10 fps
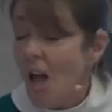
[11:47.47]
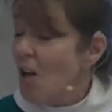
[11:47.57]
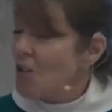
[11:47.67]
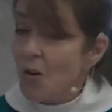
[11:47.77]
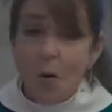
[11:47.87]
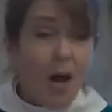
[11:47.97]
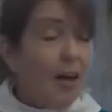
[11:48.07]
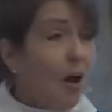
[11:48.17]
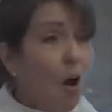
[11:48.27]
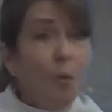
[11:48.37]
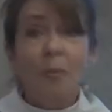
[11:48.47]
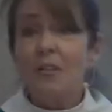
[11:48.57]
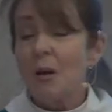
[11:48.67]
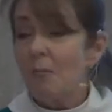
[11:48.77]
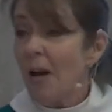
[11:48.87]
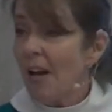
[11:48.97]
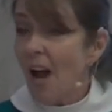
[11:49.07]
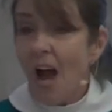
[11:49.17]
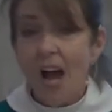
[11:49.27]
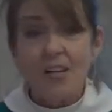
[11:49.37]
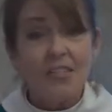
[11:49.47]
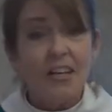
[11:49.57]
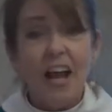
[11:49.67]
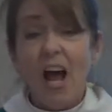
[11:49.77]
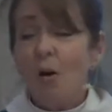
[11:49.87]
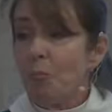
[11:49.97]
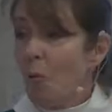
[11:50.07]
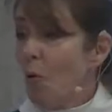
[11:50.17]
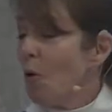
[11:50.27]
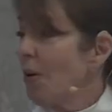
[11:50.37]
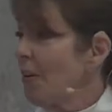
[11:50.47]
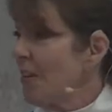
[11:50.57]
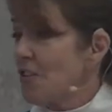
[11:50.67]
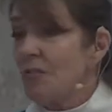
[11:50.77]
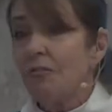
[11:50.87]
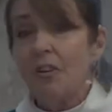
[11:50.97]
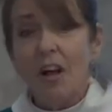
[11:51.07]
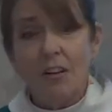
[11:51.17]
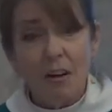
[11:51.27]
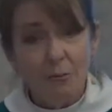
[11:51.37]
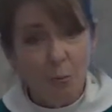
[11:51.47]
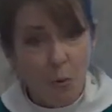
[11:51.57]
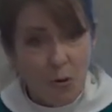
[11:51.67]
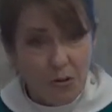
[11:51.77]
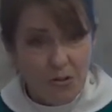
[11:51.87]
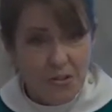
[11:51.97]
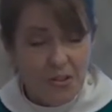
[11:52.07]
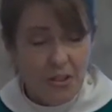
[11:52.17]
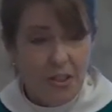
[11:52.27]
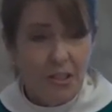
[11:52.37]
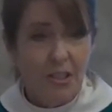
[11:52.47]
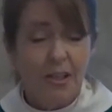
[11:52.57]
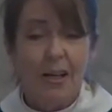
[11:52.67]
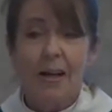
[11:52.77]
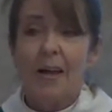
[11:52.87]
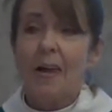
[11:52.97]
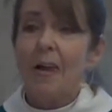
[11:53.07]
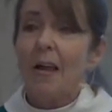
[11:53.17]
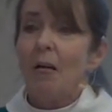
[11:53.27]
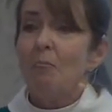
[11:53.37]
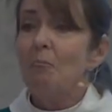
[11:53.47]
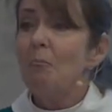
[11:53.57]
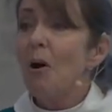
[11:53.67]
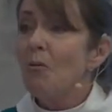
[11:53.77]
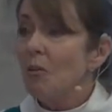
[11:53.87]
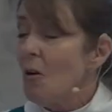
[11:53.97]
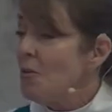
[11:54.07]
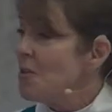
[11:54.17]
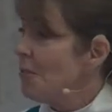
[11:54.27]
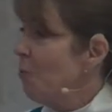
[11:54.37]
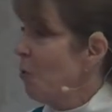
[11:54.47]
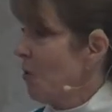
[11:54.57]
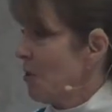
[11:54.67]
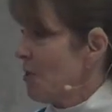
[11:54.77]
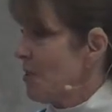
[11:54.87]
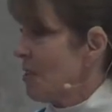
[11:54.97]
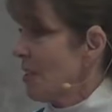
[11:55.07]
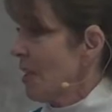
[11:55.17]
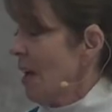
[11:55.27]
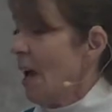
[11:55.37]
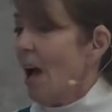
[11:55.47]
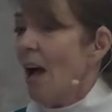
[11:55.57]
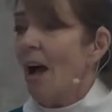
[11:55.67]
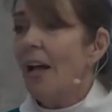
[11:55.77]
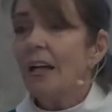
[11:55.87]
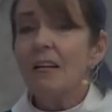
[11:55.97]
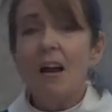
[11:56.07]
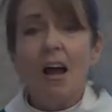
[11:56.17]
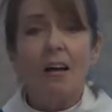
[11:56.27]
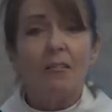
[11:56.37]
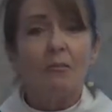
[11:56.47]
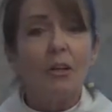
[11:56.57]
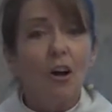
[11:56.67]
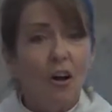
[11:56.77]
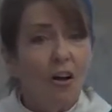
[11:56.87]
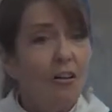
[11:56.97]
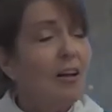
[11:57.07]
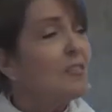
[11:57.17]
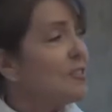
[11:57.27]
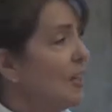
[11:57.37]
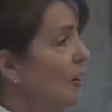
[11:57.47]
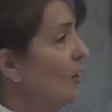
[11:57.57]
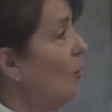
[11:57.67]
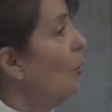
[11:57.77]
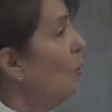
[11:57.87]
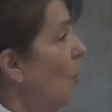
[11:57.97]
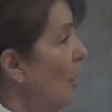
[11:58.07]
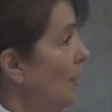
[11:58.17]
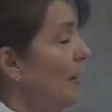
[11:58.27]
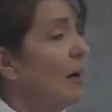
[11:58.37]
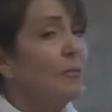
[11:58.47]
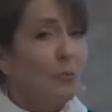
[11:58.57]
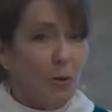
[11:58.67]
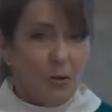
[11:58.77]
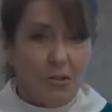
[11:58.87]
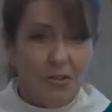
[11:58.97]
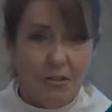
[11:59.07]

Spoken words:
So I opened up my eyes and outpoured this flood of words. Boatloads of words. I cannot recall a single one of the words.